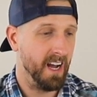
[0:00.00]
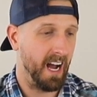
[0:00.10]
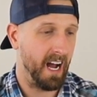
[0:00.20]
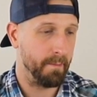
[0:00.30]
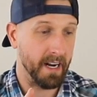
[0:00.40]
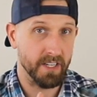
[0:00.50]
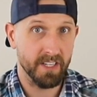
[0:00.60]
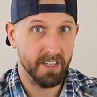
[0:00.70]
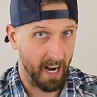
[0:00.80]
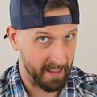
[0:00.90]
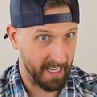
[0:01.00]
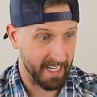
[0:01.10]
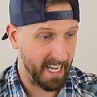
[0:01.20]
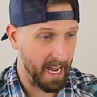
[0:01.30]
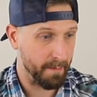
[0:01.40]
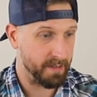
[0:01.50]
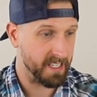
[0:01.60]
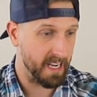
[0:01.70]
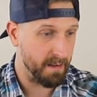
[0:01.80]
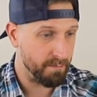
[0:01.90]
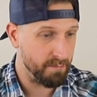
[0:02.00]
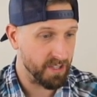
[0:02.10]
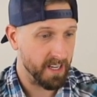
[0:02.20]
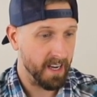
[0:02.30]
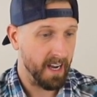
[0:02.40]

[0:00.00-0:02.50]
I like Cam Sims.